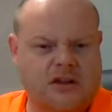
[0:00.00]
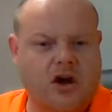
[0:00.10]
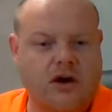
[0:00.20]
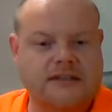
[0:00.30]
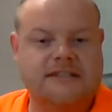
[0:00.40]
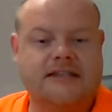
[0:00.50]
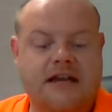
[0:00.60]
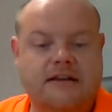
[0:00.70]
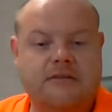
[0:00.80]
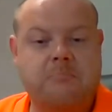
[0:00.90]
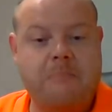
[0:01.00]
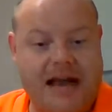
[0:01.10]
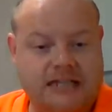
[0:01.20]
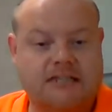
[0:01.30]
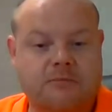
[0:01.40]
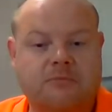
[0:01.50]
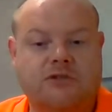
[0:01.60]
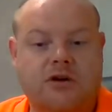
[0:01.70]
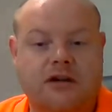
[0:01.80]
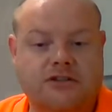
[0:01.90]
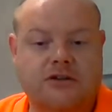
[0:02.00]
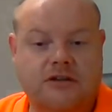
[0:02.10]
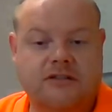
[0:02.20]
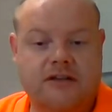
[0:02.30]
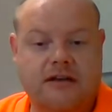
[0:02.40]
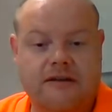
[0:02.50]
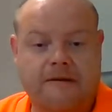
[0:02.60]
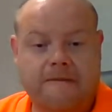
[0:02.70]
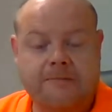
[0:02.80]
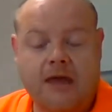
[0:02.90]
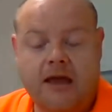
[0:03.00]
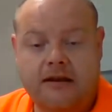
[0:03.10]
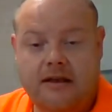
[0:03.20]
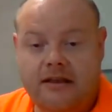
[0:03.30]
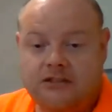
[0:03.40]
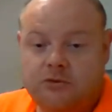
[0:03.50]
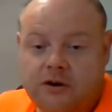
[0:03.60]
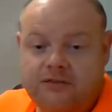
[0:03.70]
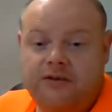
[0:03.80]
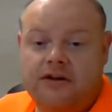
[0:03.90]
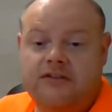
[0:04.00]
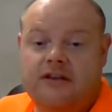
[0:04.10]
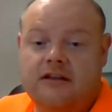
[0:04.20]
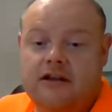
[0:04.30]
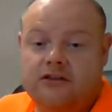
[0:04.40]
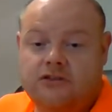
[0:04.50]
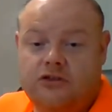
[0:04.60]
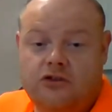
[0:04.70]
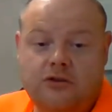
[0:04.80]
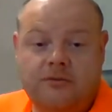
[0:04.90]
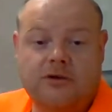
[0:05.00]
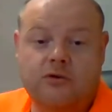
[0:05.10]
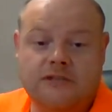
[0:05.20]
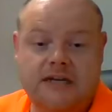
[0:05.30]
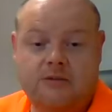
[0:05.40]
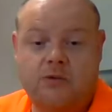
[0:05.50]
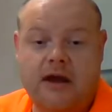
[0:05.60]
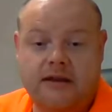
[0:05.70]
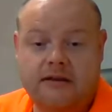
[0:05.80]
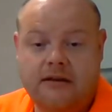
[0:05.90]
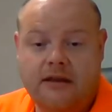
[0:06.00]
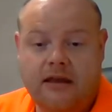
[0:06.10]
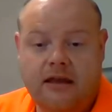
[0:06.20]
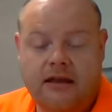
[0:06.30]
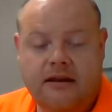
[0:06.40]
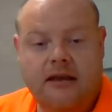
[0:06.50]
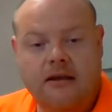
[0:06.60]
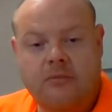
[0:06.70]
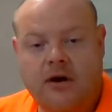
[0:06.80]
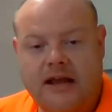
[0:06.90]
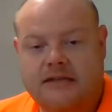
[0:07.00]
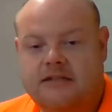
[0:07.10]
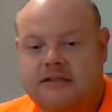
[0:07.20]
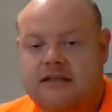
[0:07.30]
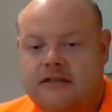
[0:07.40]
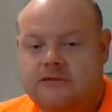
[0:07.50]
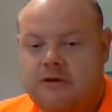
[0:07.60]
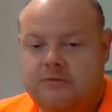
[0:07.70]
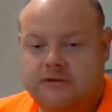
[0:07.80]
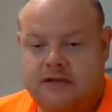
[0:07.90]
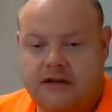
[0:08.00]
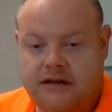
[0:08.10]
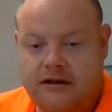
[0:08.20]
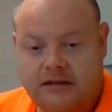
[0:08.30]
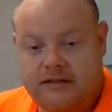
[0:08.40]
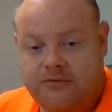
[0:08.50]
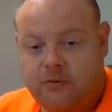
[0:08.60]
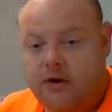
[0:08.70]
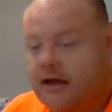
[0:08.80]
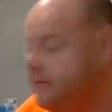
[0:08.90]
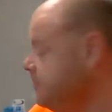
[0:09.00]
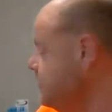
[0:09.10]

the kind of standard maximum size you can send. Now that's 25 kilos cubic or dead weight. Now you might actually see this represented in a different way,